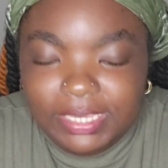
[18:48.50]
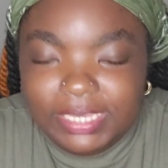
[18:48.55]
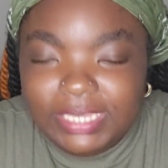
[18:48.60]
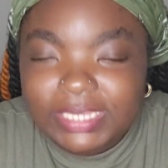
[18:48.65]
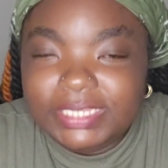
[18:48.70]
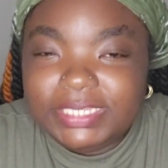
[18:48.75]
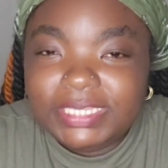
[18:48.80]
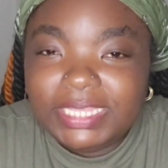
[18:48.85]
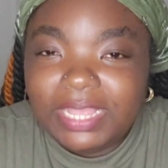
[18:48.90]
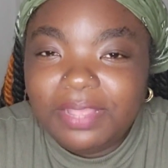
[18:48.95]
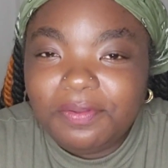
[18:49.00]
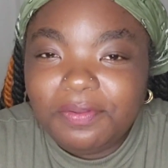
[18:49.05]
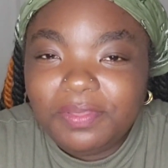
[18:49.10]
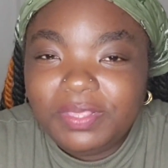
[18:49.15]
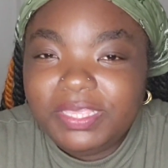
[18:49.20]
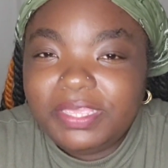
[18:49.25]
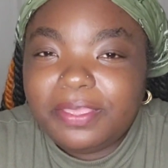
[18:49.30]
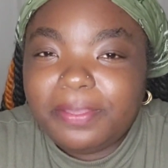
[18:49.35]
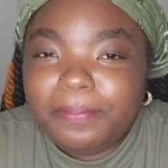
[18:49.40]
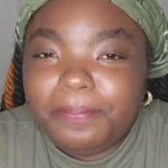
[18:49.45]
It's not
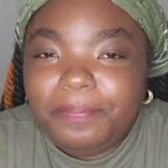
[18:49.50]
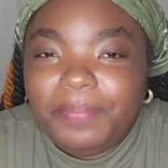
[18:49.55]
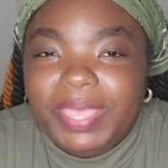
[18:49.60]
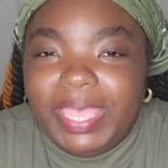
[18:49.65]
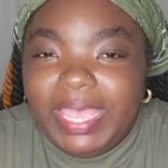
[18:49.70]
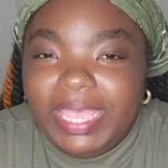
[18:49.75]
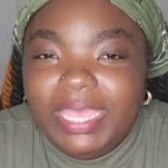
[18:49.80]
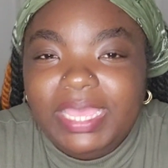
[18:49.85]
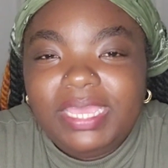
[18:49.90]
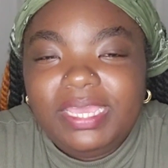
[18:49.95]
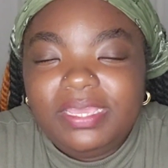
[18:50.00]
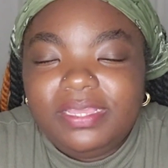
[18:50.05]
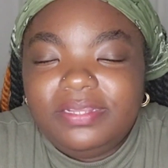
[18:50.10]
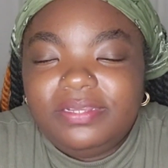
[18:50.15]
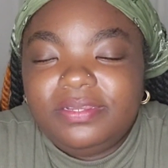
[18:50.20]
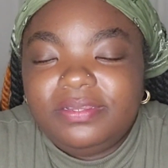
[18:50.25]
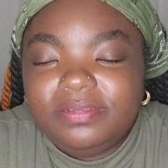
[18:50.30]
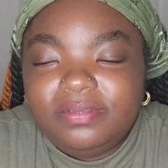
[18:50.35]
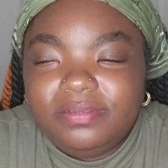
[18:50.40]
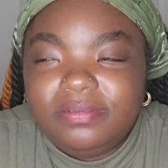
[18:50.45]
really a
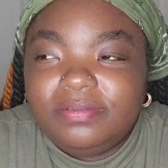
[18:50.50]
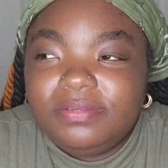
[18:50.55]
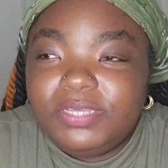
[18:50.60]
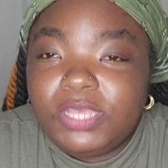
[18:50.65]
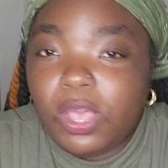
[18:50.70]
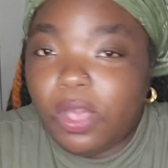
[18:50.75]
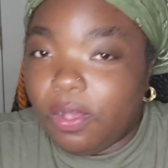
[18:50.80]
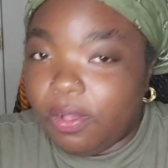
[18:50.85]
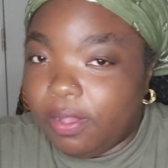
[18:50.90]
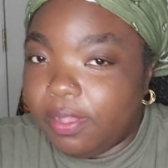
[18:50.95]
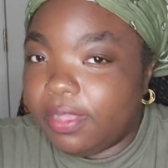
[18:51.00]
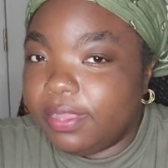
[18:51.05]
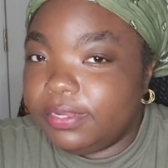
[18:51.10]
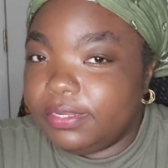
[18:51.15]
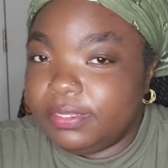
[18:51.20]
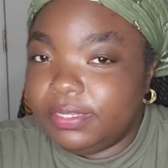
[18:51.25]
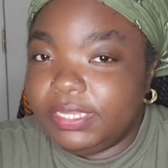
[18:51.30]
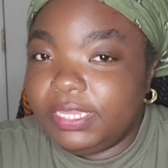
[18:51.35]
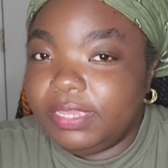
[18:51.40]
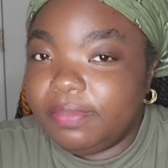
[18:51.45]
bad
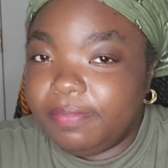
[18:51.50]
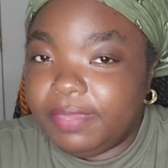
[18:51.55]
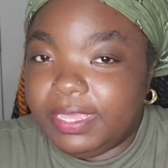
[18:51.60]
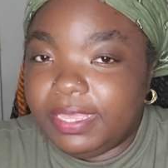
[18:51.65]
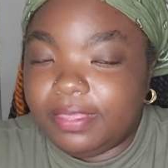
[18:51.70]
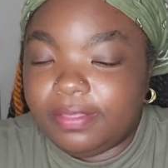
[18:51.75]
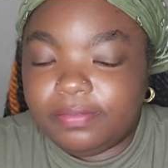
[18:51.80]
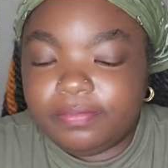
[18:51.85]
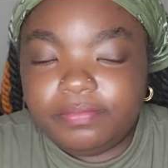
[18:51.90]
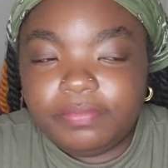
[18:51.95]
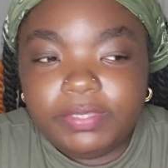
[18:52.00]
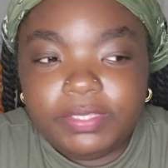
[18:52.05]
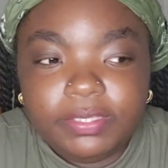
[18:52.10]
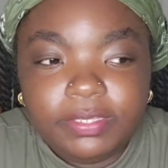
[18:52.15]
card. Hear me out.